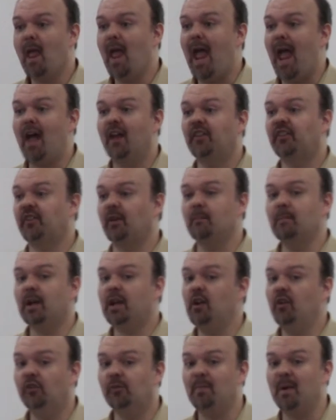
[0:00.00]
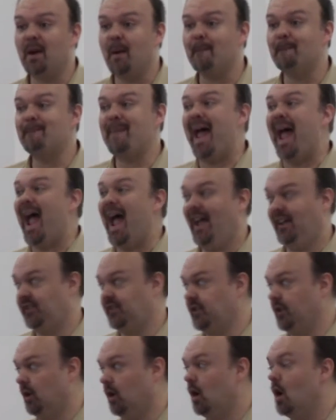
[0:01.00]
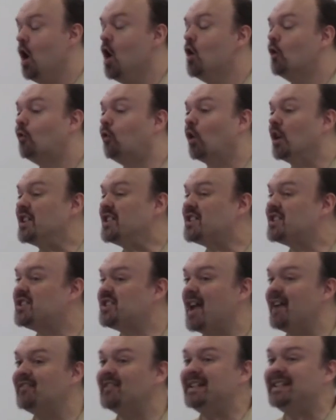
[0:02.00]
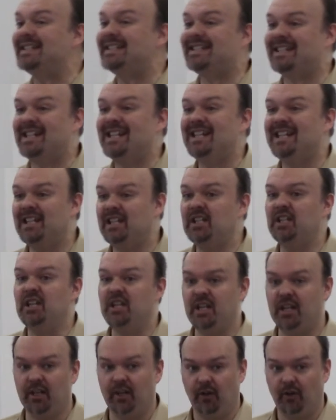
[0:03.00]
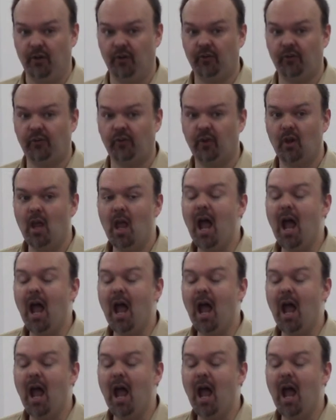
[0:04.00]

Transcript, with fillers: as somebody who's been a pastor for 17 years,